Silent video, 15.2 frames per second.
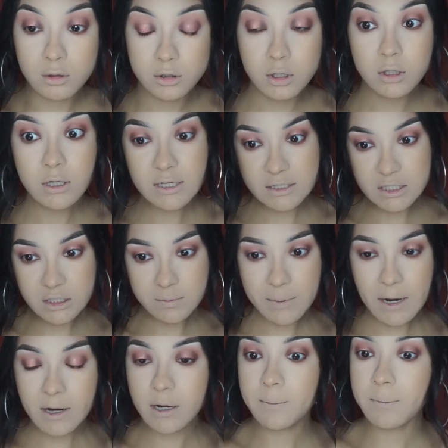So this is
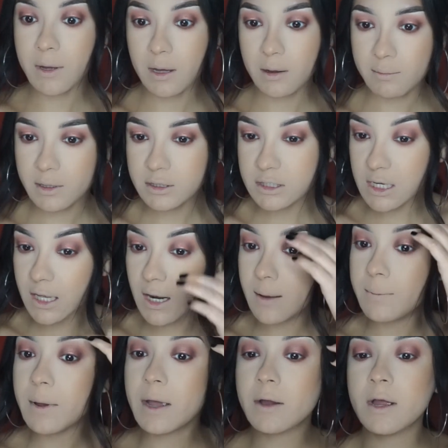very pigmented
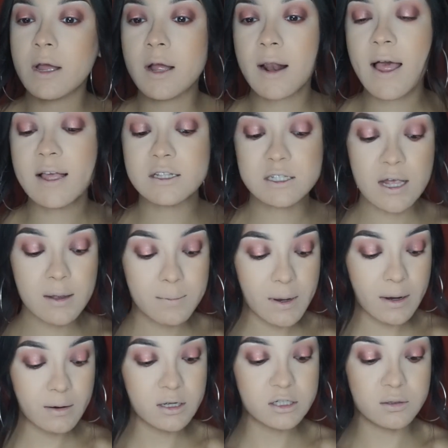and very, it glides like
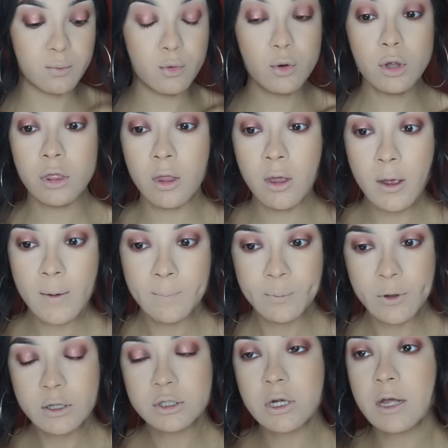very smooth.
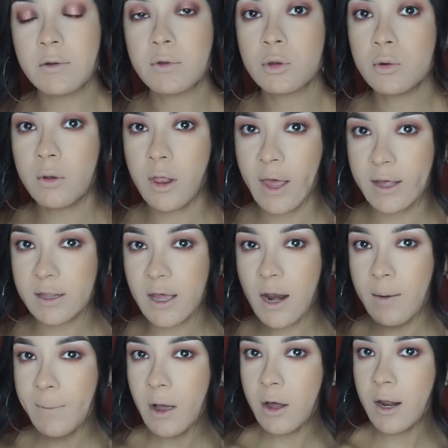So I do like
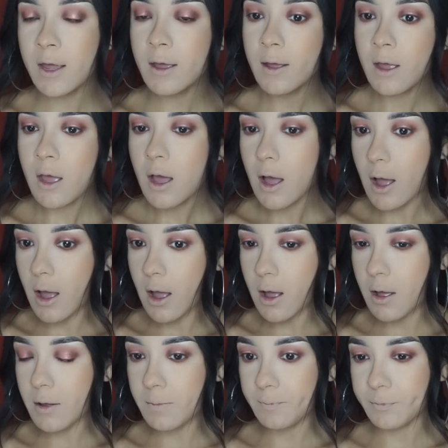that about it.
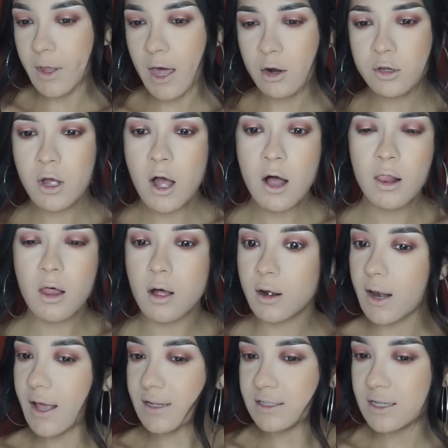Um, I don't know how
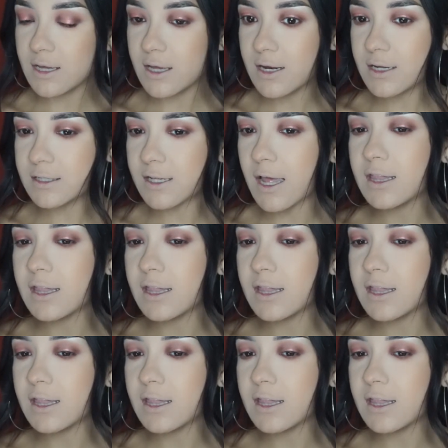long lasting it is.